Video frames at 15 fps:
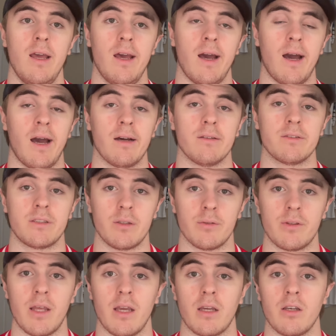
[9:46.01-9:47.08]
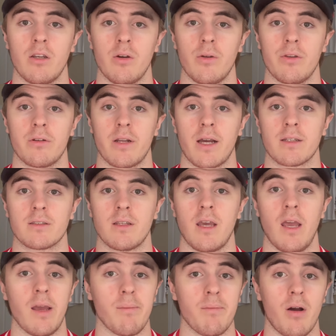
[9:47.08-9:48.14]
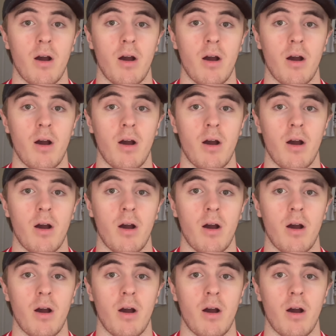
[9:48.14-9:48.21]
We'll see what they can do in their next game.